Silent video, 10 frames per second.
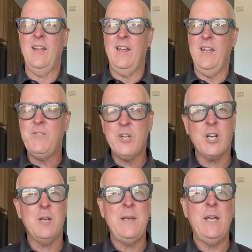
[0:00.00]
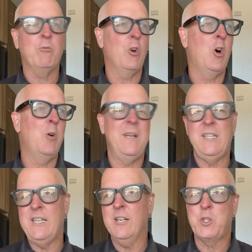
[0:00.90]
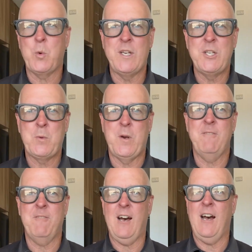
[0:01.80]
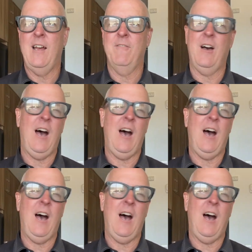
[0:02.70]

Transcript: If you're going to be in Rome in the year 2025,